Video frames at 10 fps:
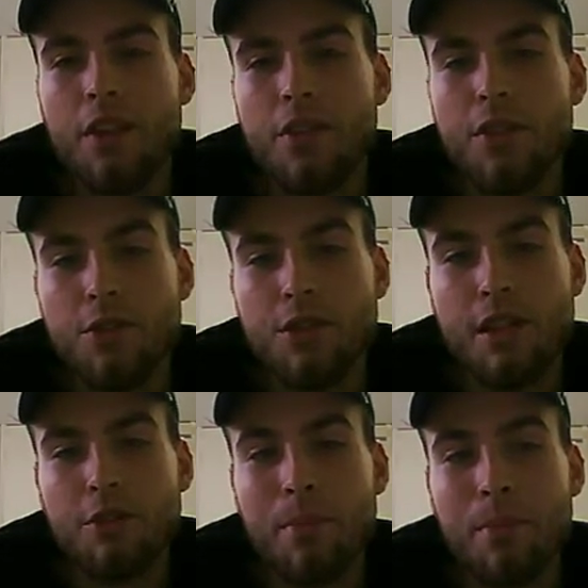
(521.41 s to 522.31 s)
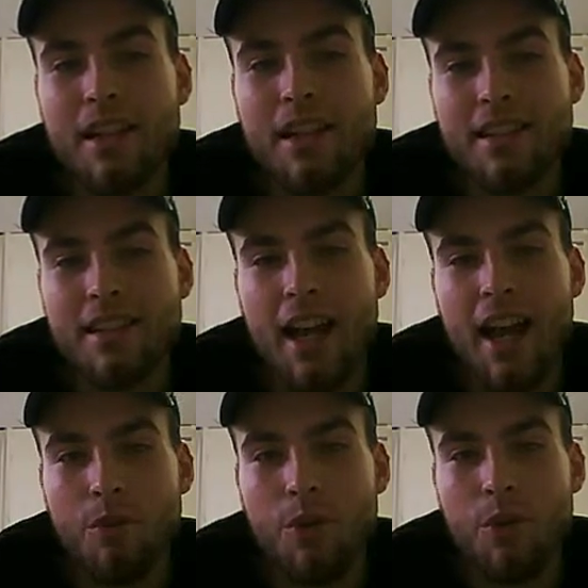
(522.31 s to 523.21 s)
There's different opinions
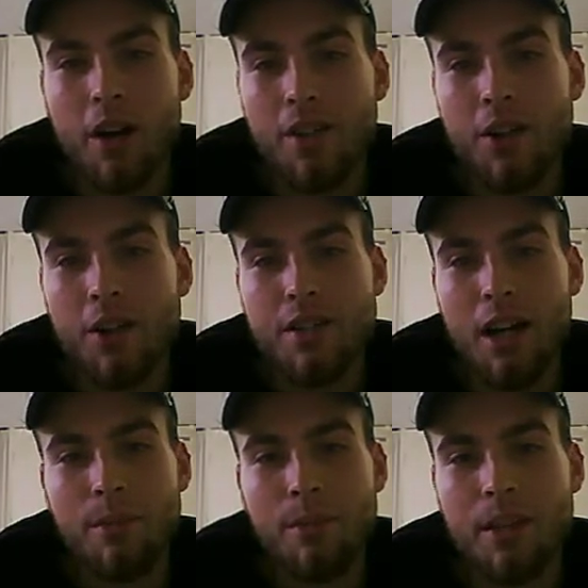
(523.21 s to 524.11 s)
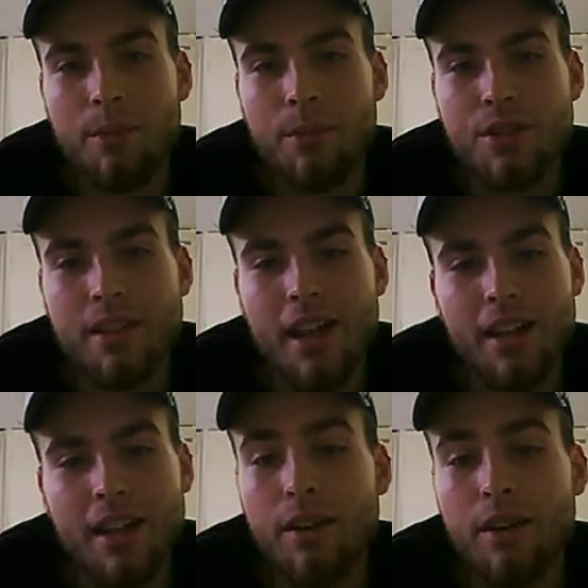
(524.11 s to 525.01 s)
everywhere. They're just not being
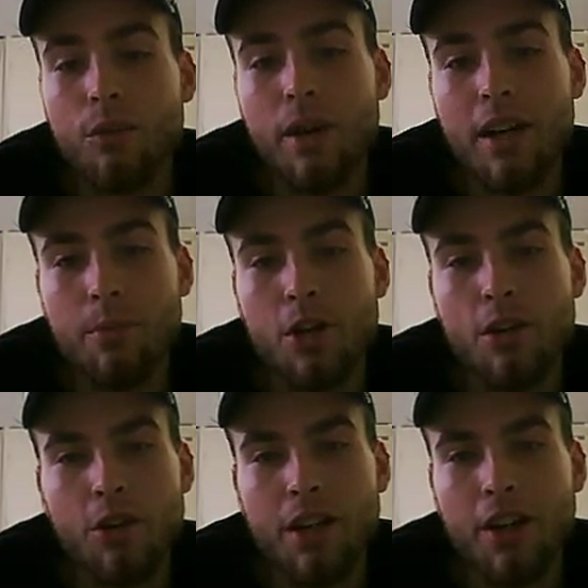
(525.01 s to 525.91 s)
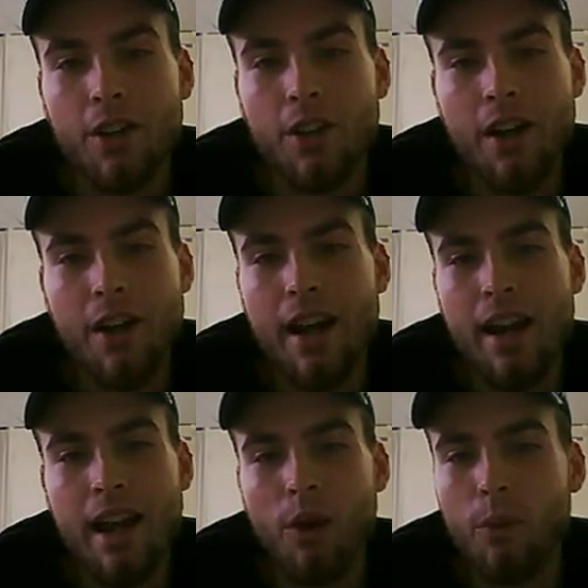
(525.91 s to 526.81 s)
presented, and we have a beautiful thing called the internet
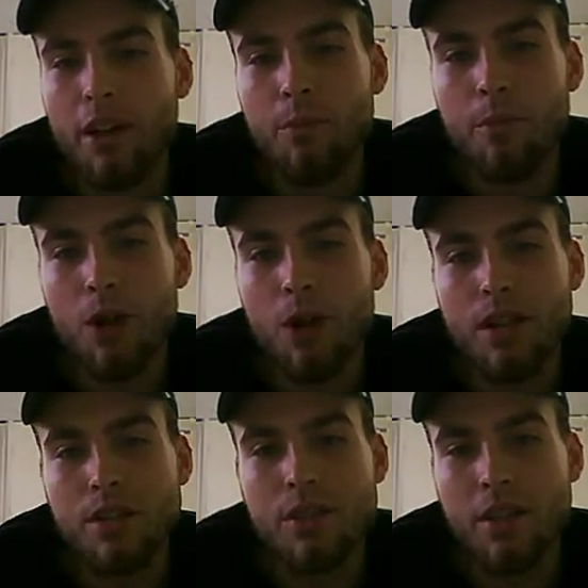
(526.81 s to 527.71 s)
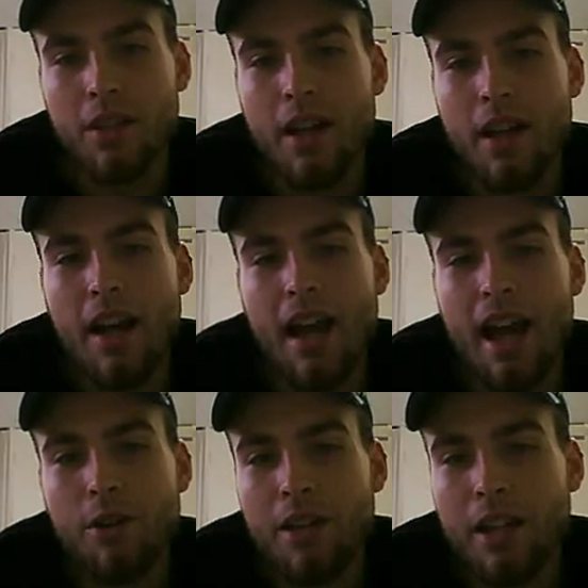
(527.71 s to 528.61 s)
now. We have books, we have
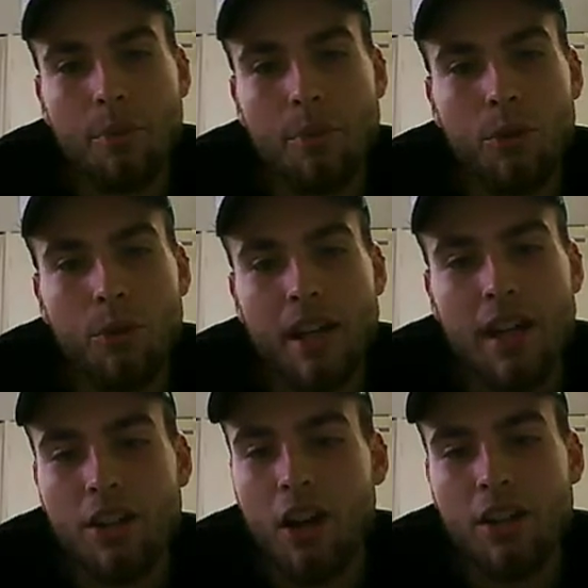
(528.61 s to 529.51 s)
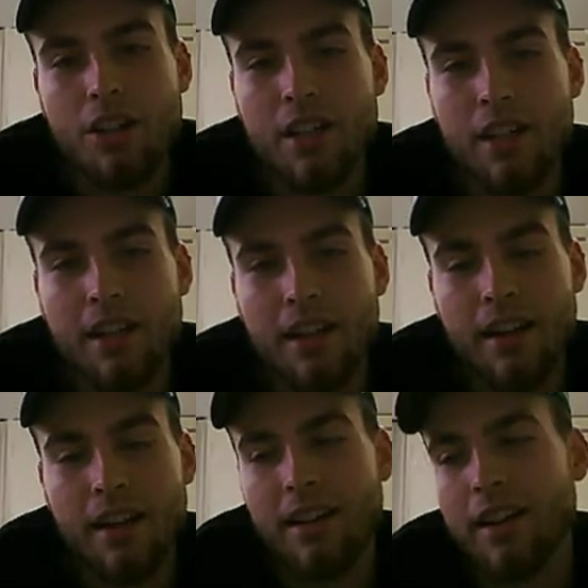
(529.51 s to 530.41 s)
everything, but with technology and
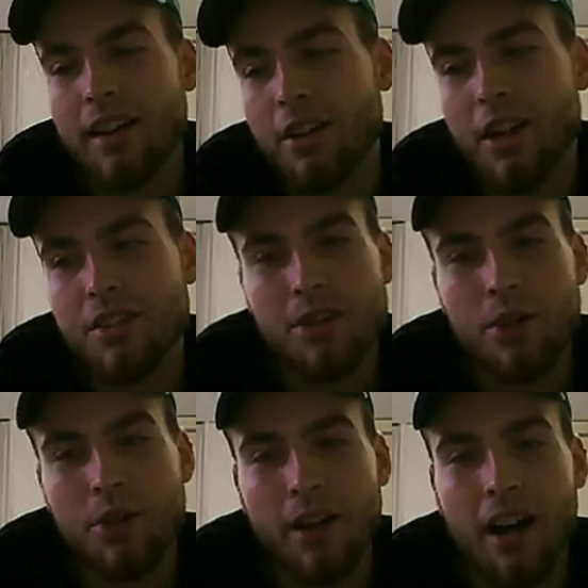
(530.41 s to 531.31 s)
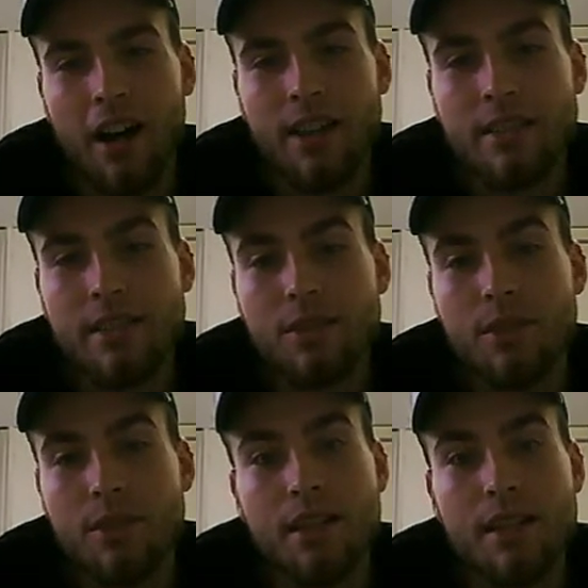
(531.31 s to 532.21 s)
everything else that's going on, it's
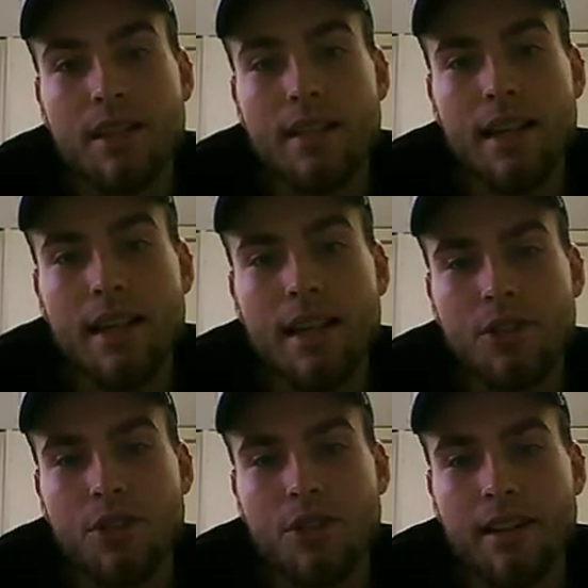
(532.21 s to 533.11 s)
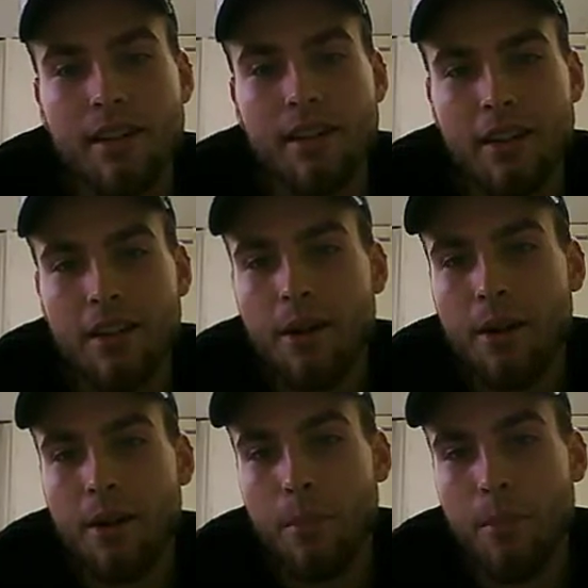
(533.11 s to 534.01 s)
easy to get distracted.
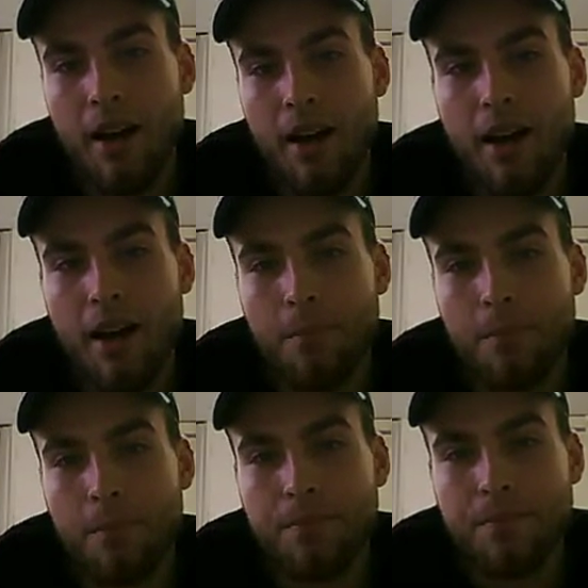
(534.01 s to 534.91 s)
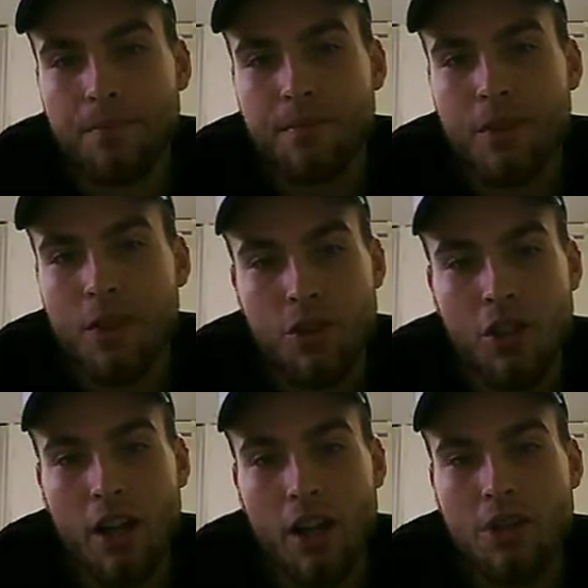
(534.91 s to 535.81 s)
But there's a
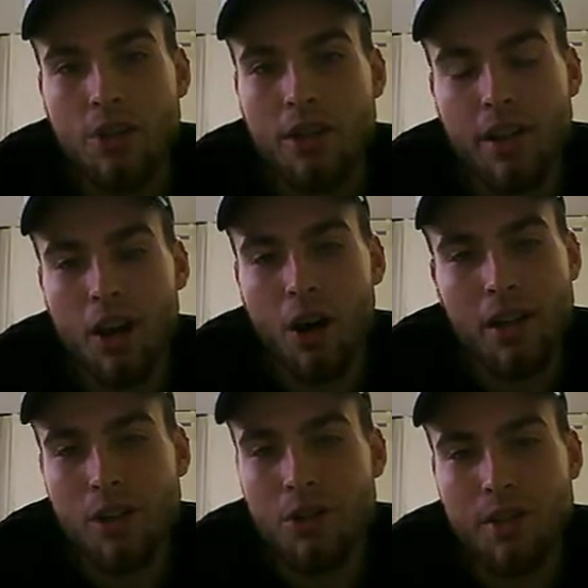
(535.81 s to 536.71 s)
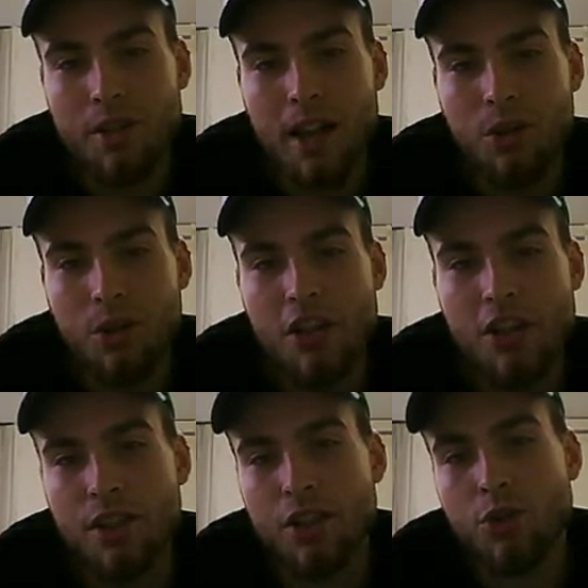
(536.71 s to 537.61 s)
lot of truth out there. All we need to do is ask
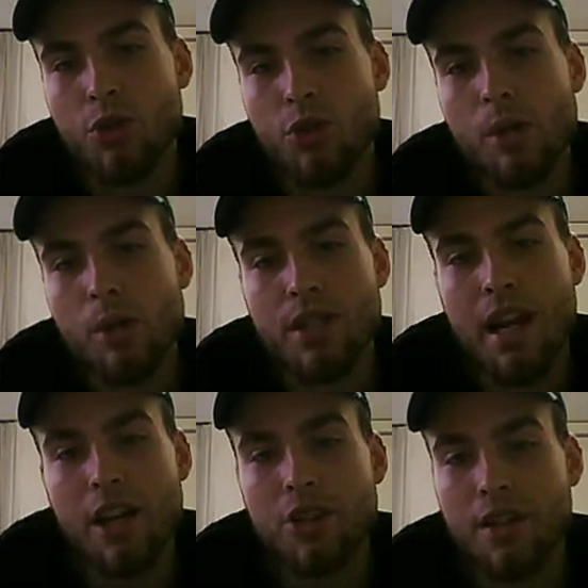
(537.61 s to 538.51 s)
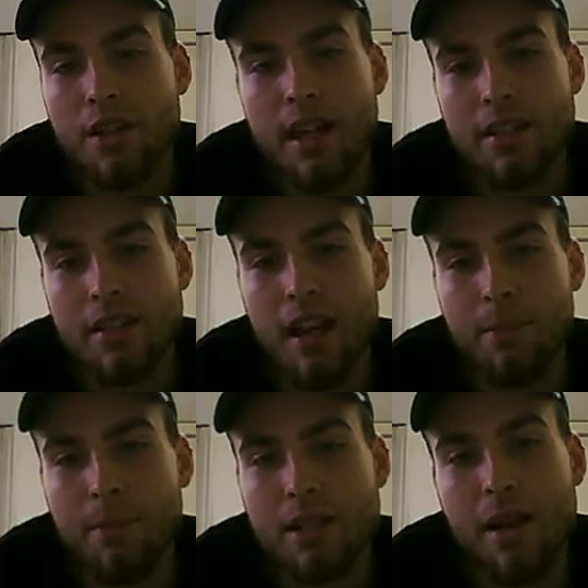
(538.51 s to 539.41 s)
questions, and the truth will be presented to us at this
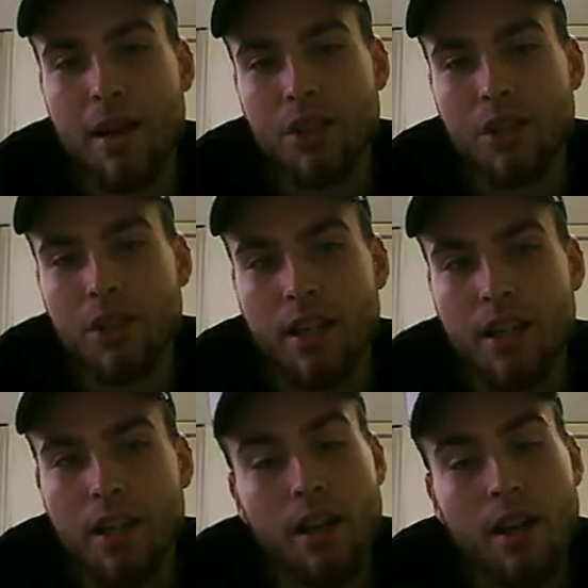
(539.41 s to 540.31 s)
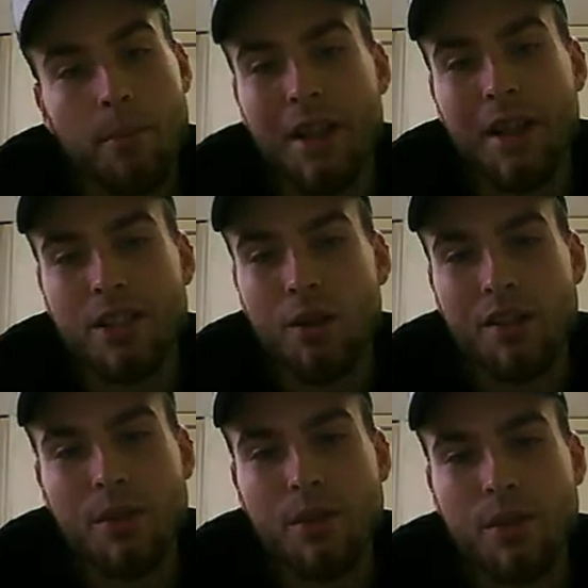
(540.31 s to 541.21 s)
time especially. But it's always
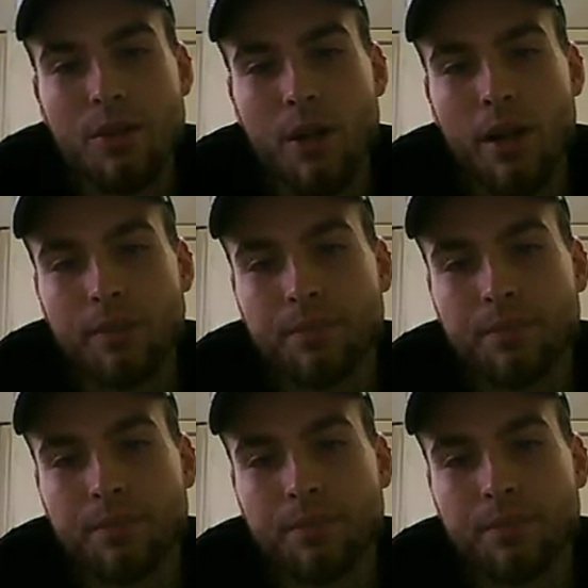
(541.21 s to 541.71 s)
been this way.